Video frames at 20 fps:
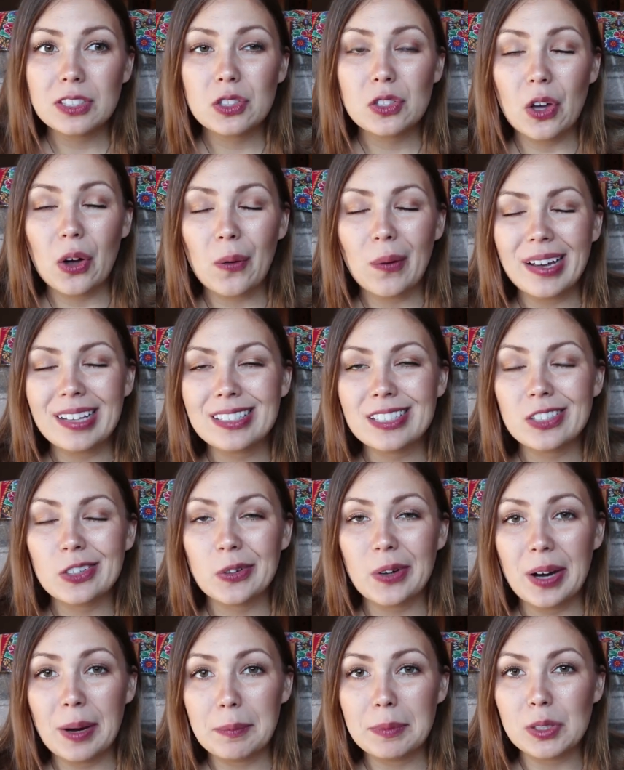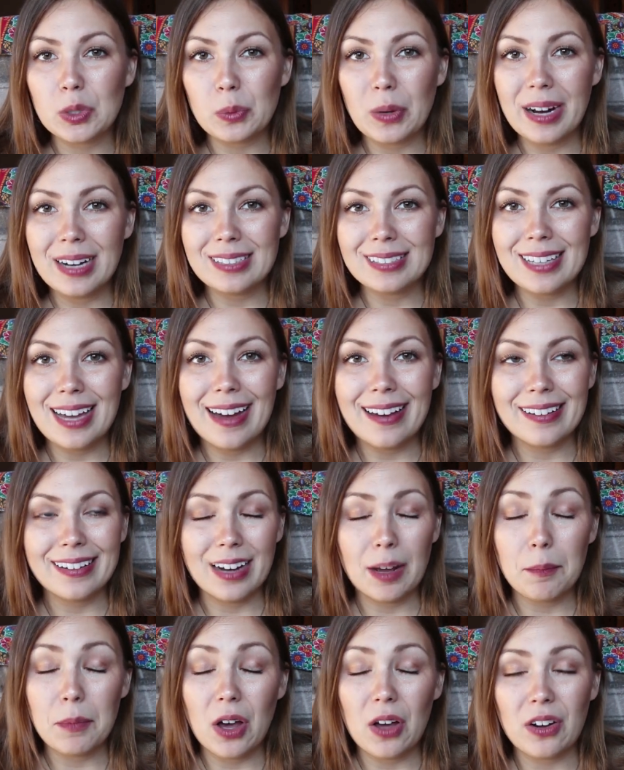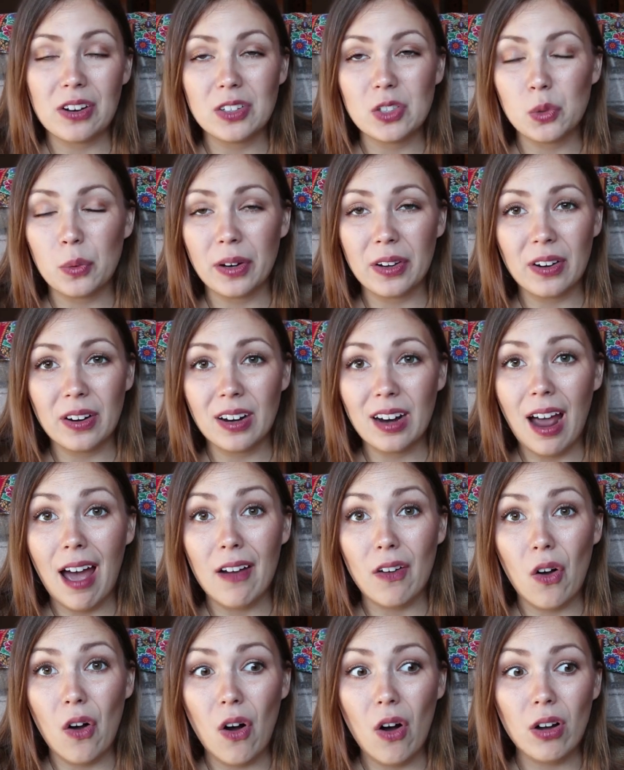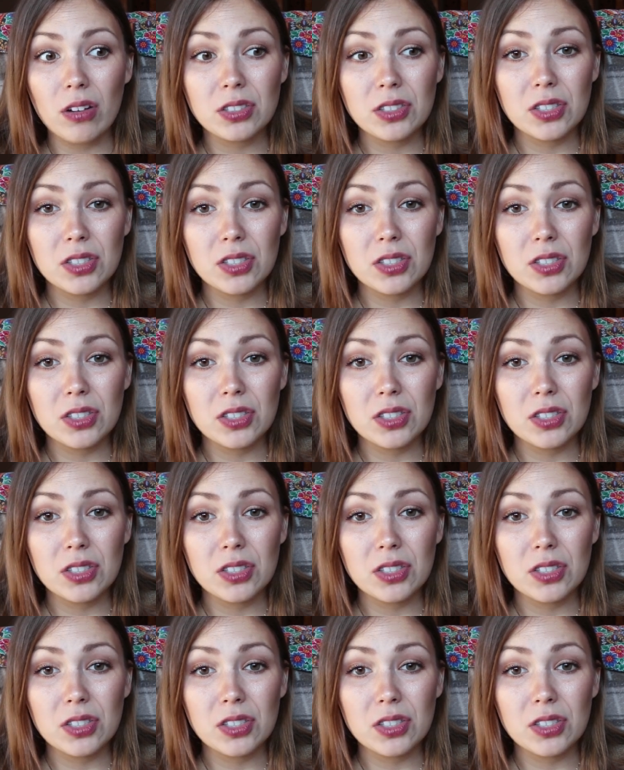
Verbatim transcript: So Instagram is where it's at and I'm not on Twitter at all.